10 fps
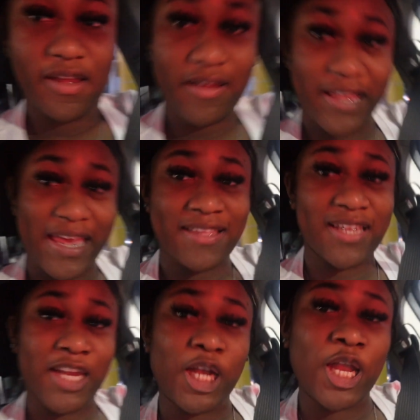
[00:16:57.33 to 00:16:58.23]
Okay, after
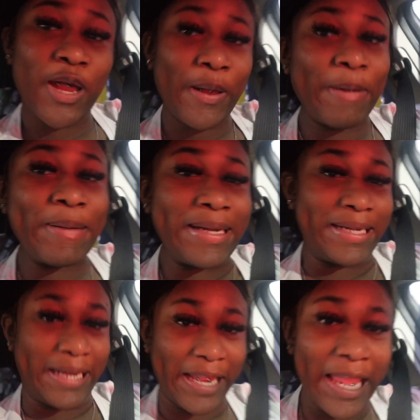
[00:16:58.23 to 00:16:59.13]
a
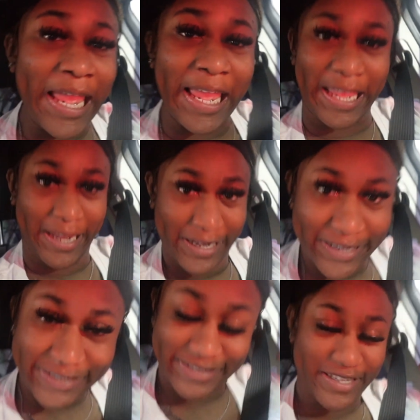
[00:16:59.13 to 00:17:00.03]
long day
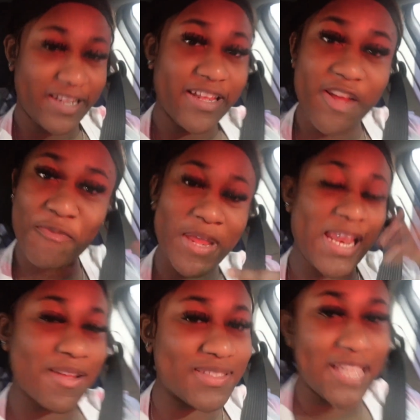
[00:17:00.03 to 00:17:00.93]
of being
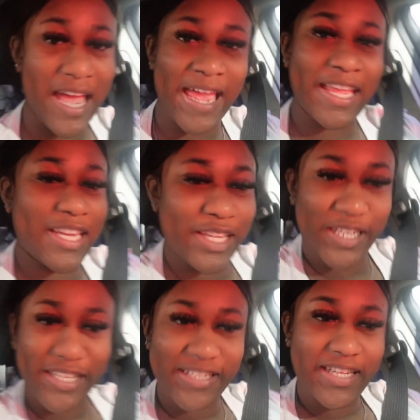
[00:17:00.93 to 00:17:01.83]
outside in the
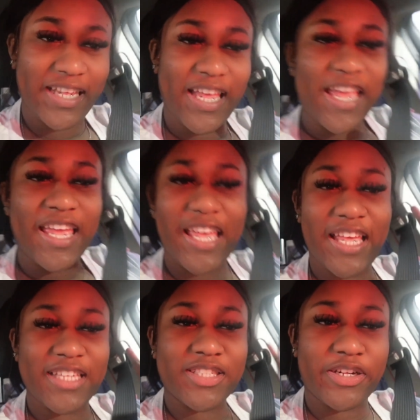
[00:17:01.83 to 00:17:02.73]
heat,
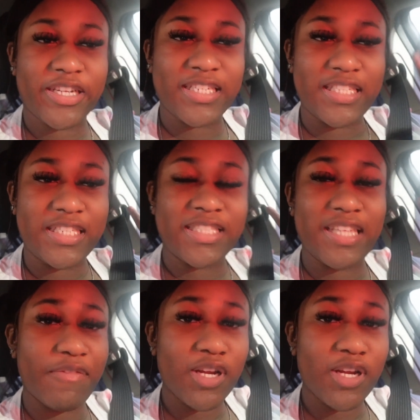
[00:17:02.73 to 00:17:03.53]
it is currently seven